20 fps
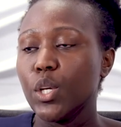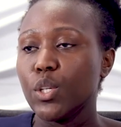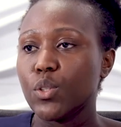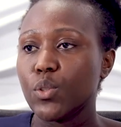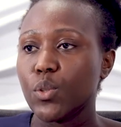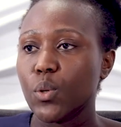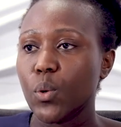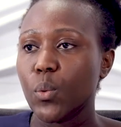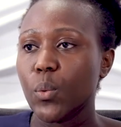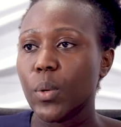
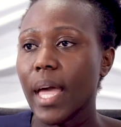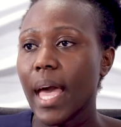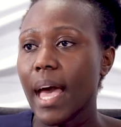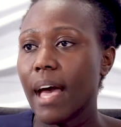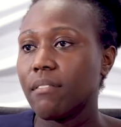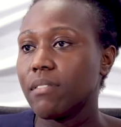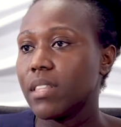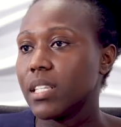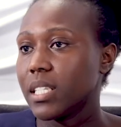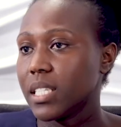So we
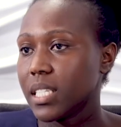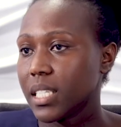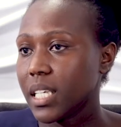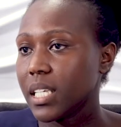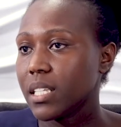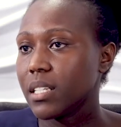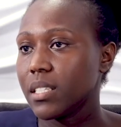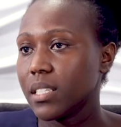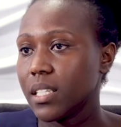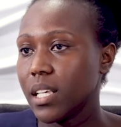have the
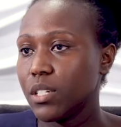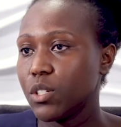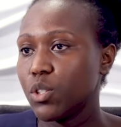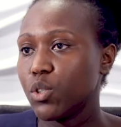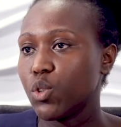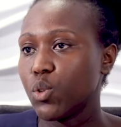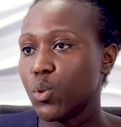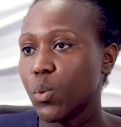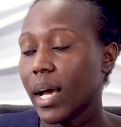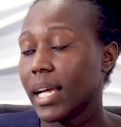skill set
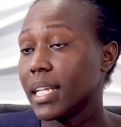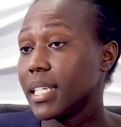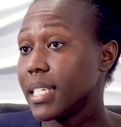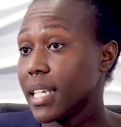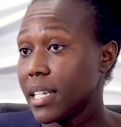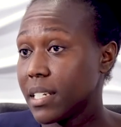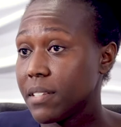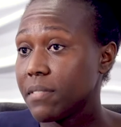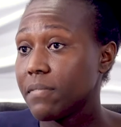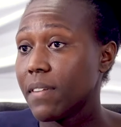to
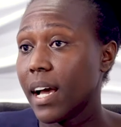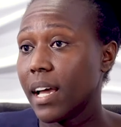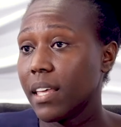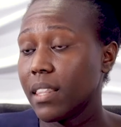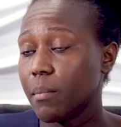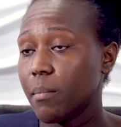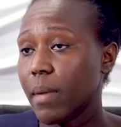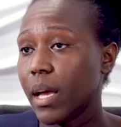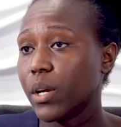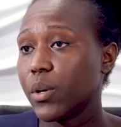identify
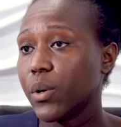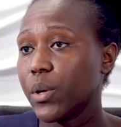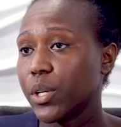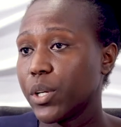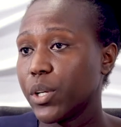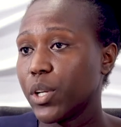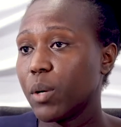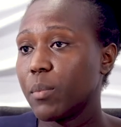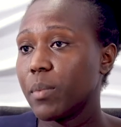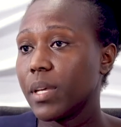the
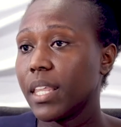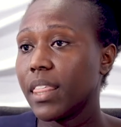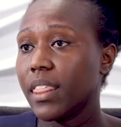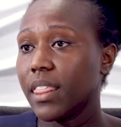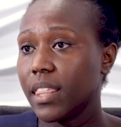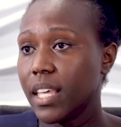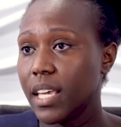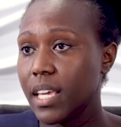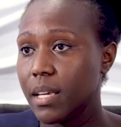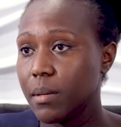macroeconomic
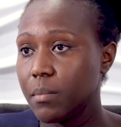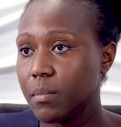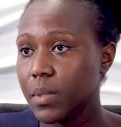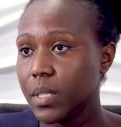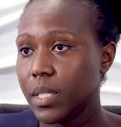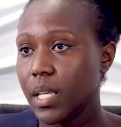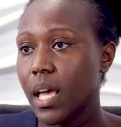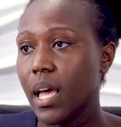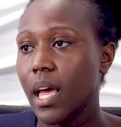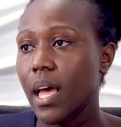
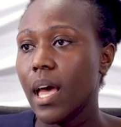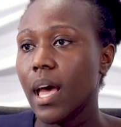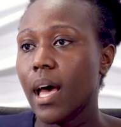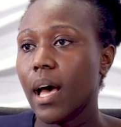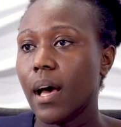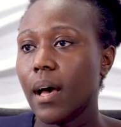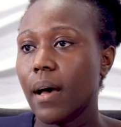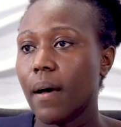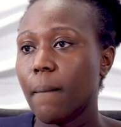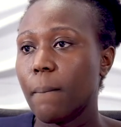themes
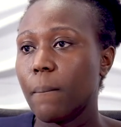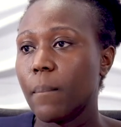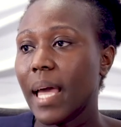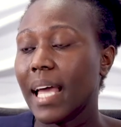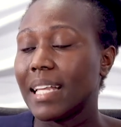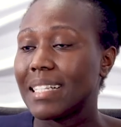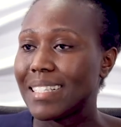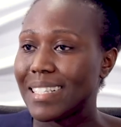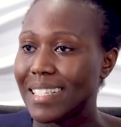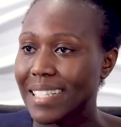um,
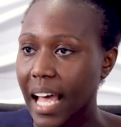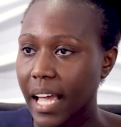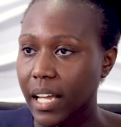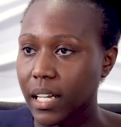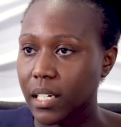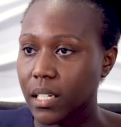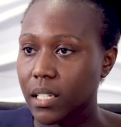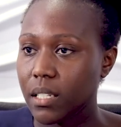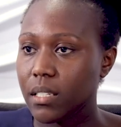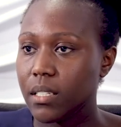and
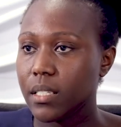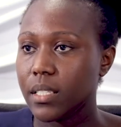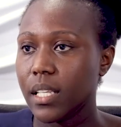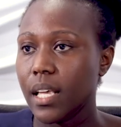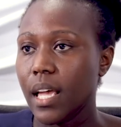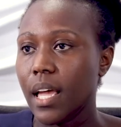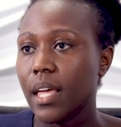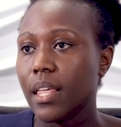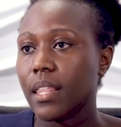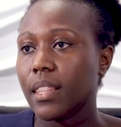cycles,